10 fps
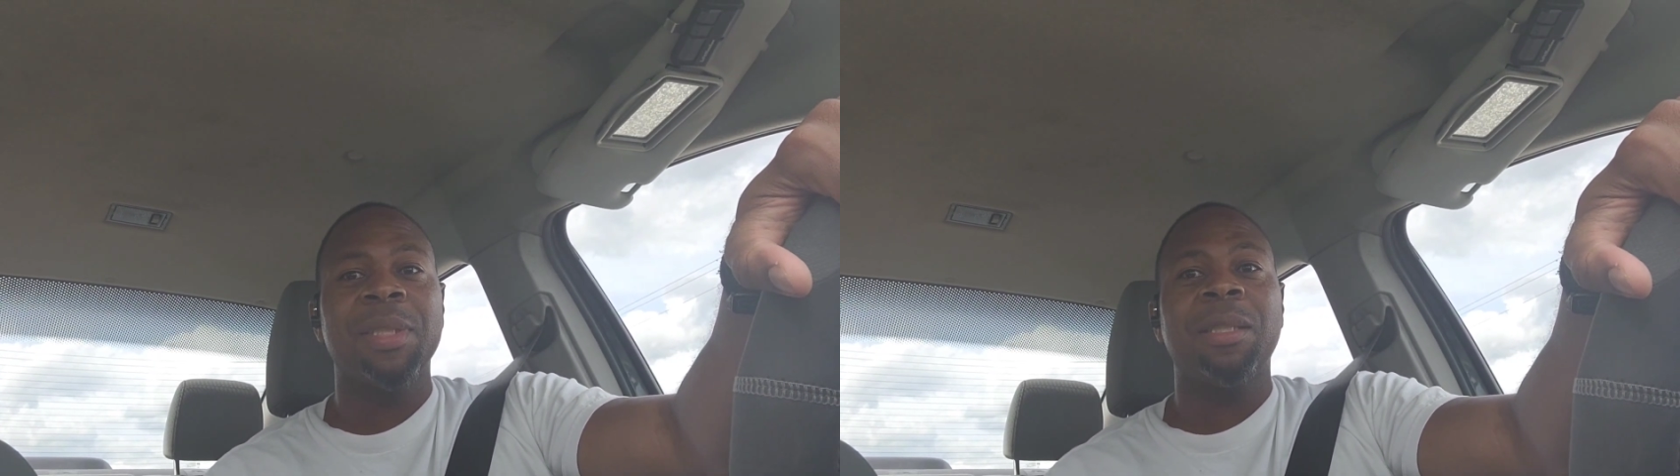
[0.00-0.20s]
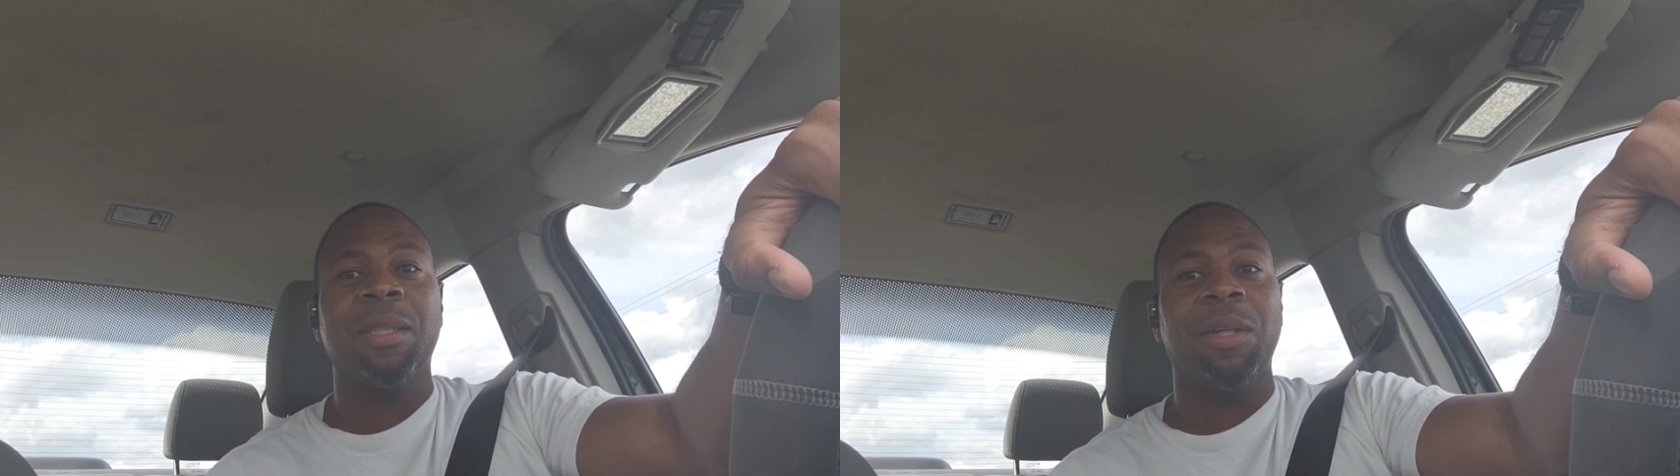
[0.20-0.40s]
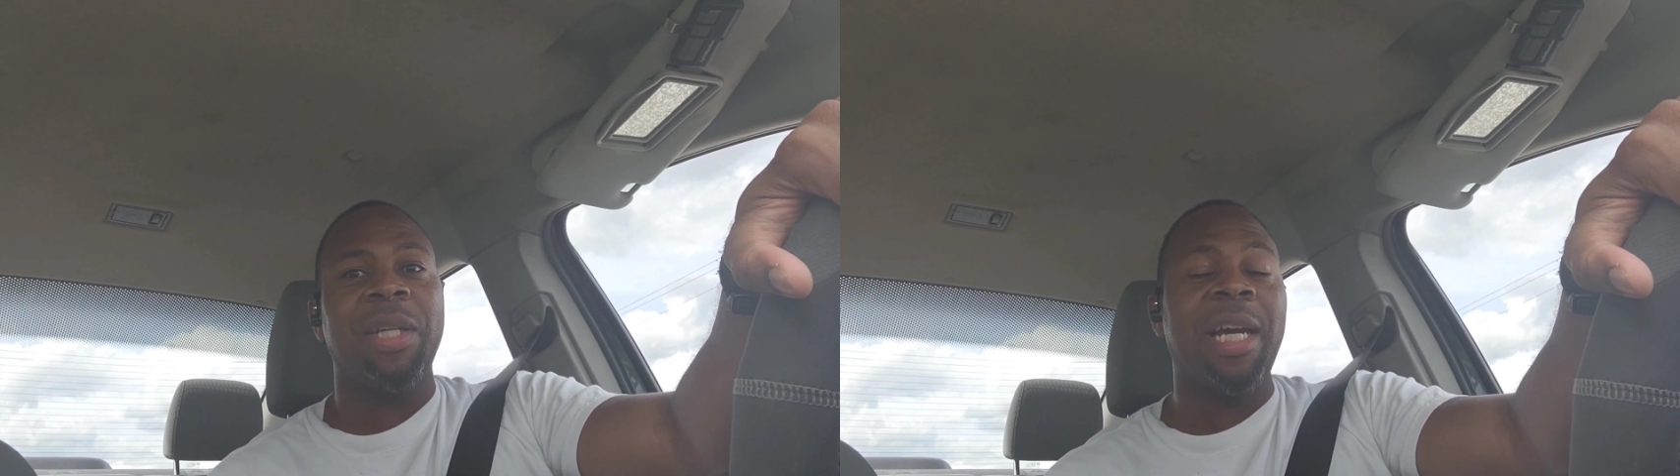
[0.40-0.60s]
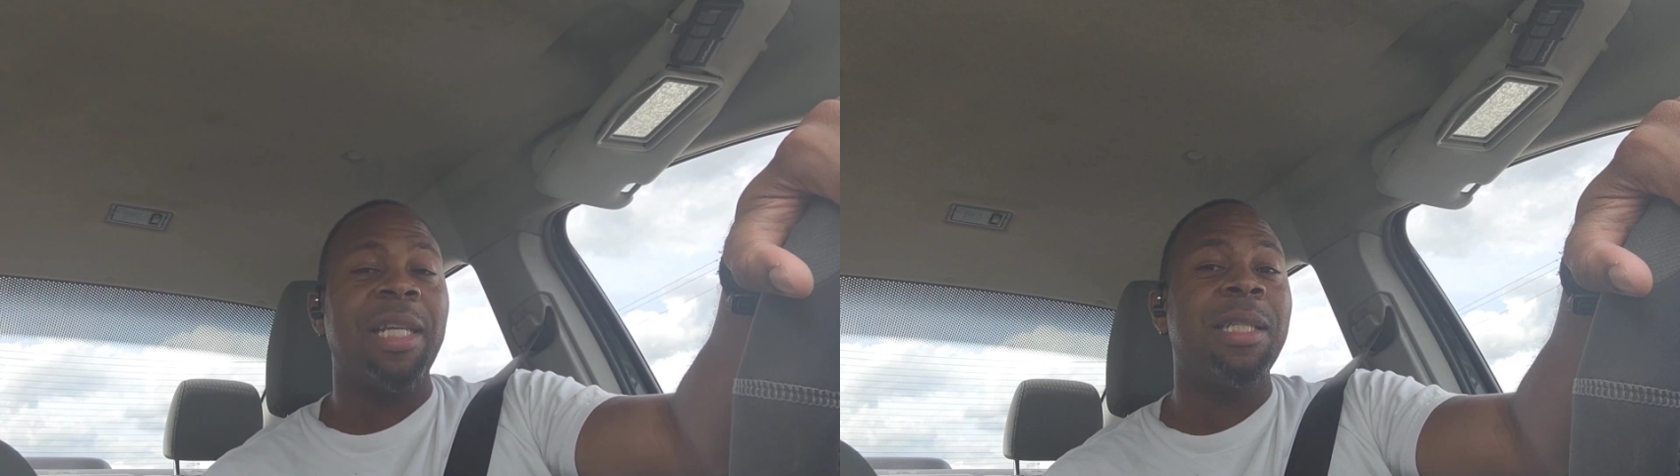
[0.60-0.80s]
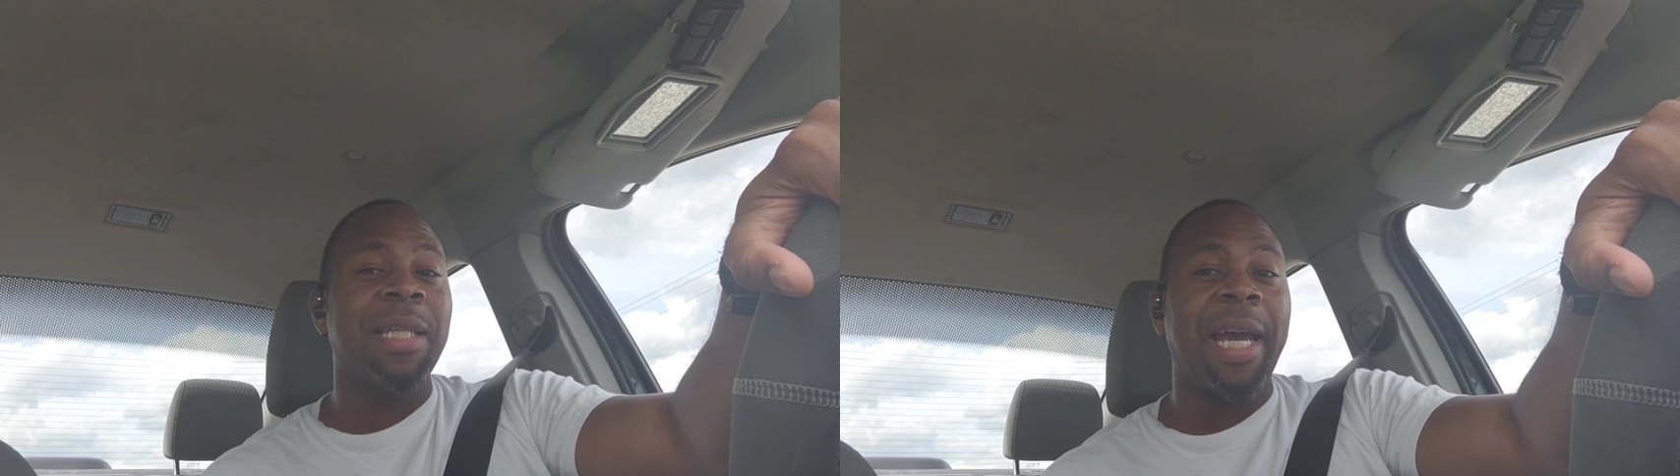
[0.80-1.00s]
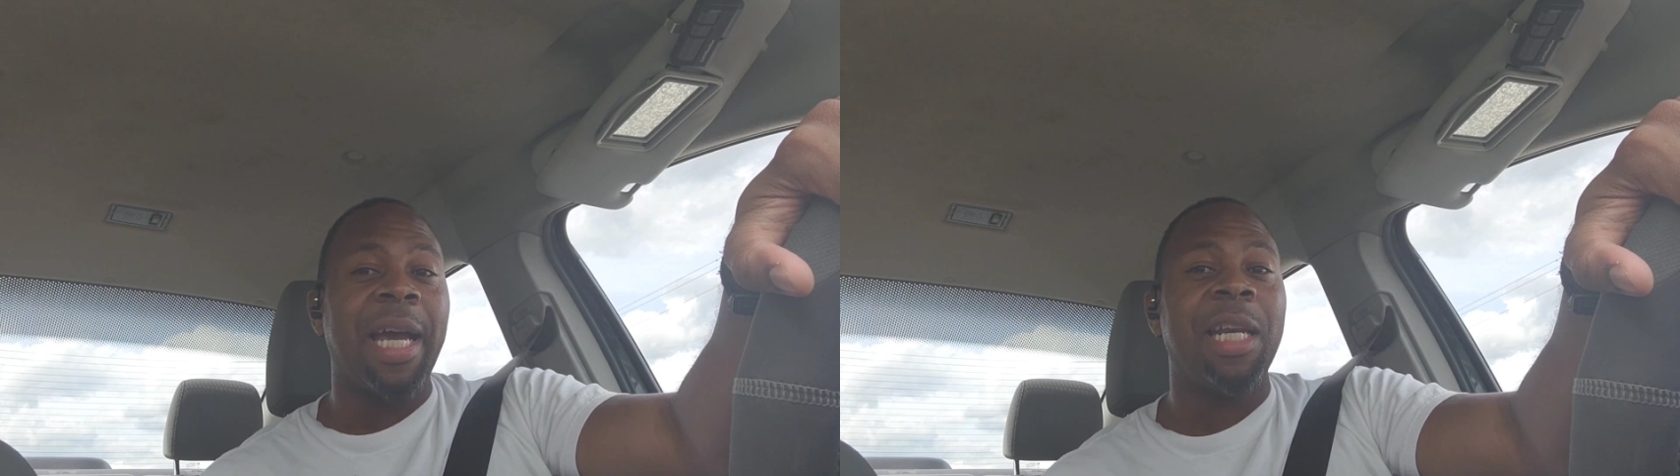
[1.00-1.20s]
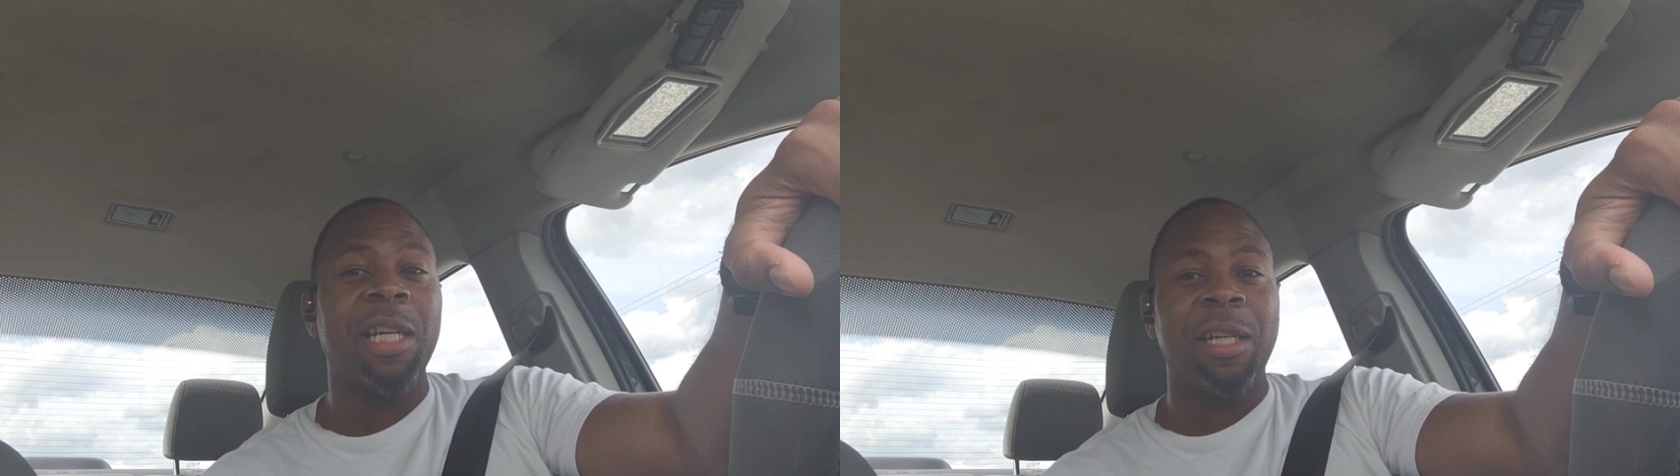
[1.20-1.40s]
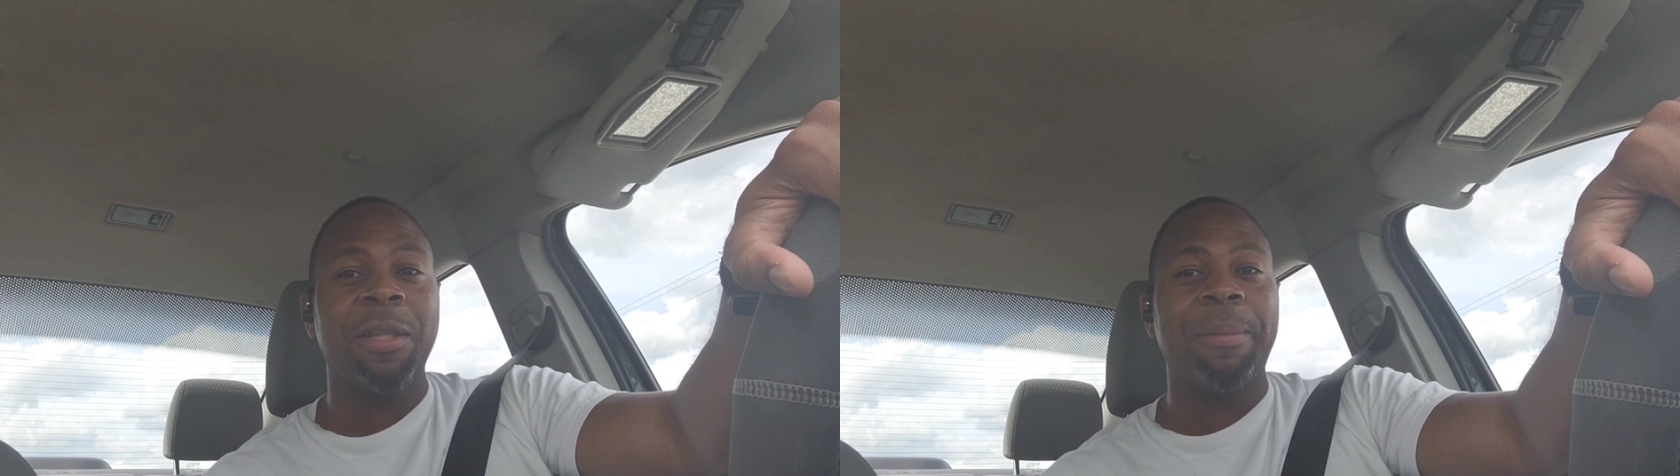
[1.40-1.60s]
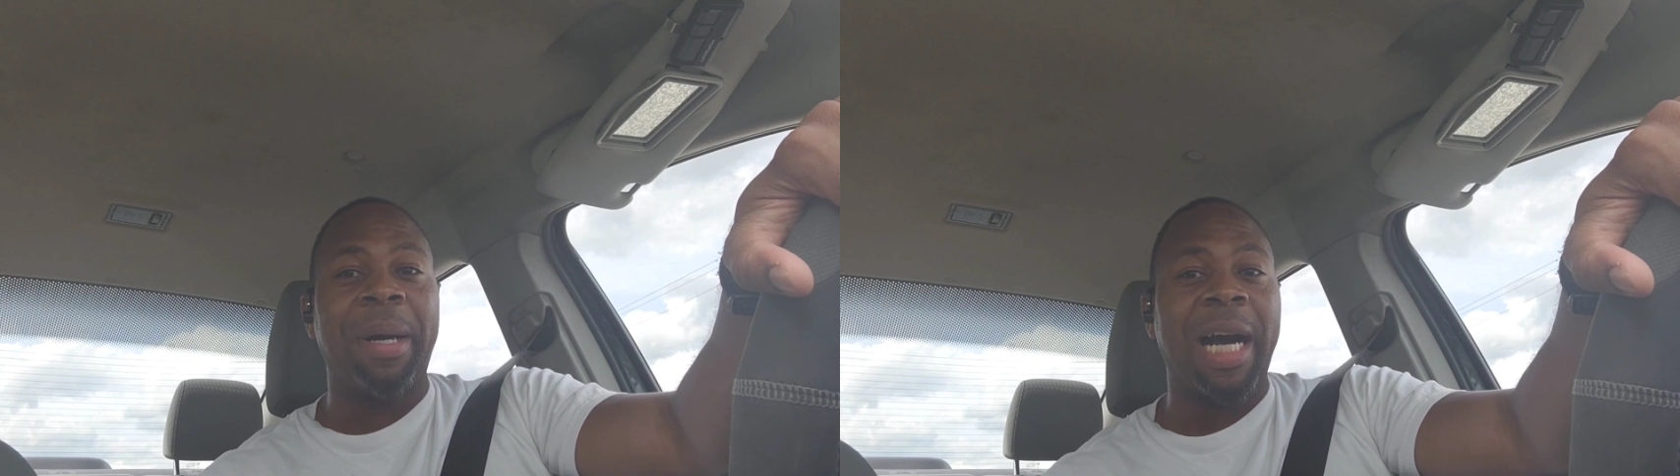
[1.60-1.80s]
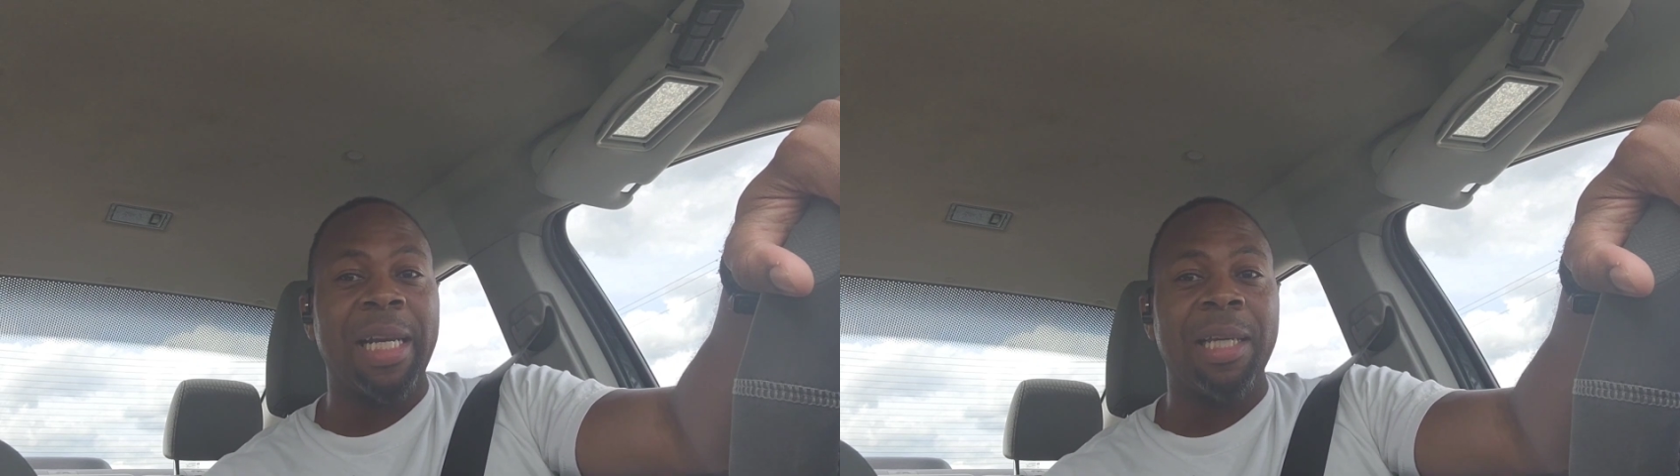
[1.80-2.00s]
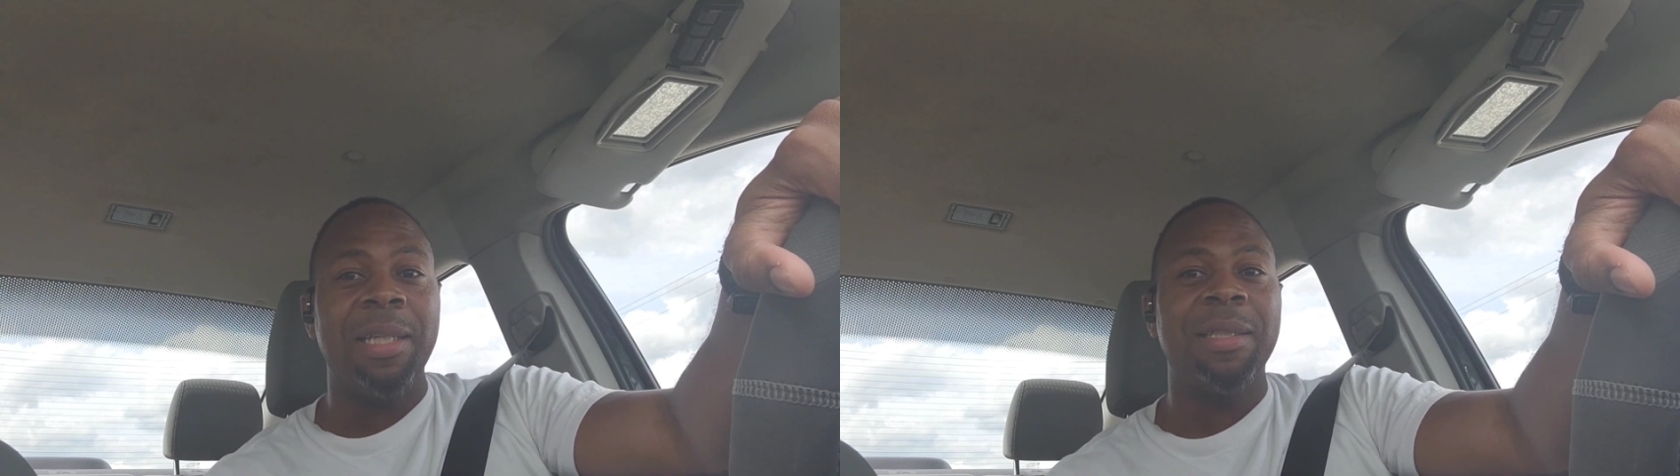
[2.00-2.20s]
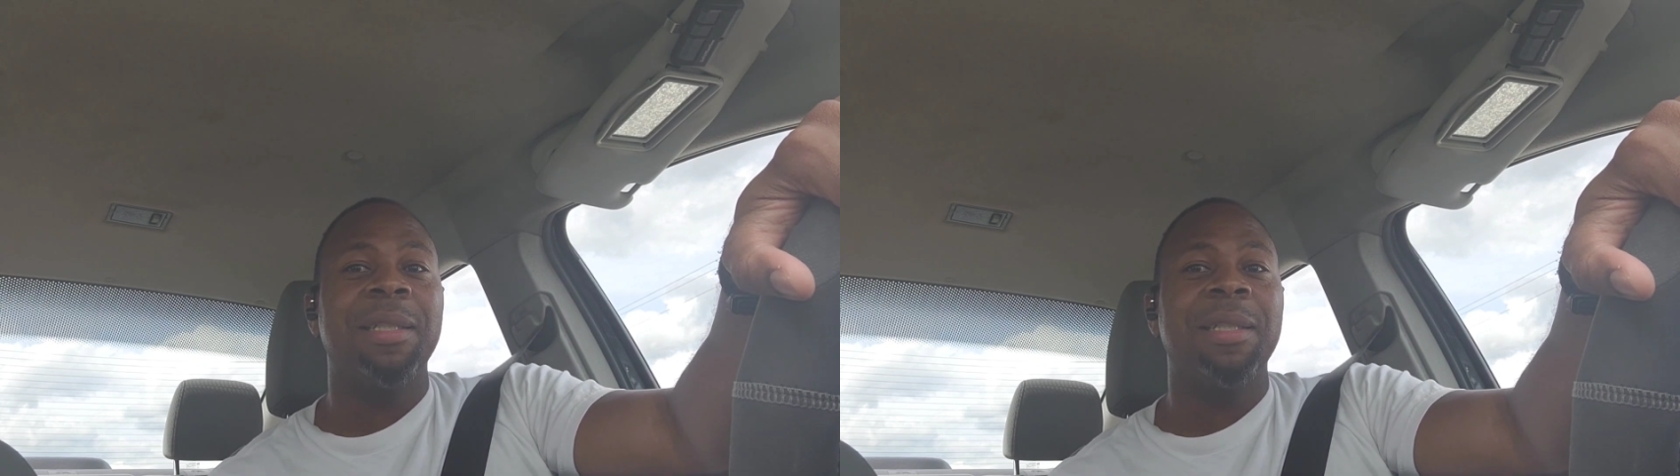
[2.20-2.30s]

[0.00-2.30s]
So now they just added another body